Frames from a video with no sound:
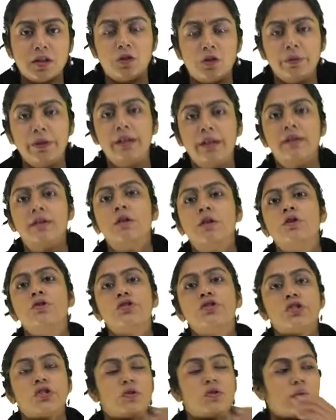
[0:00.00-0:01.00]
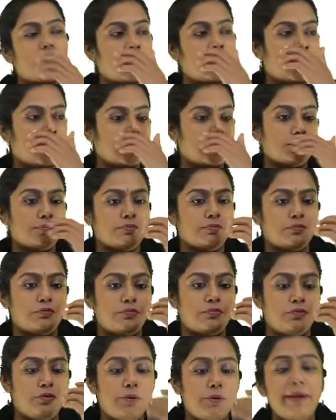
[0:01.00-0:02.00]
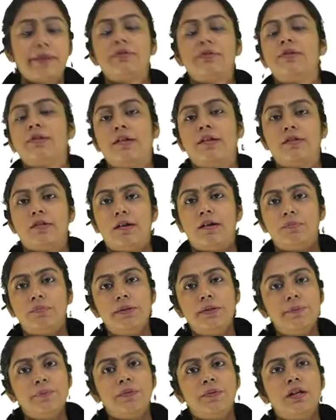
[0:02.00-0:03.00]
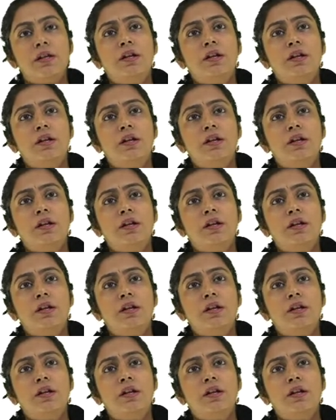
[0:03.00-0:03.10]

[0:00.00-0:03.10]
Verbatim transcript: Okay. So, uh, look at this example.